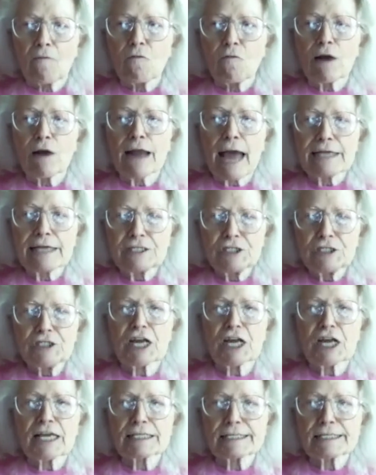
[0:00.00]
of what I
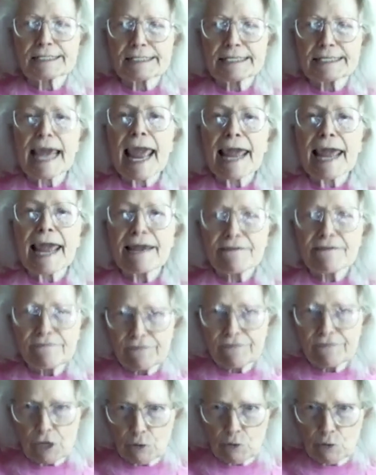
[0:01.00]
just
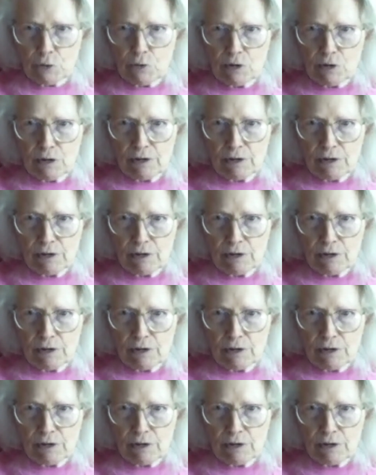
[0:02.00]
gave you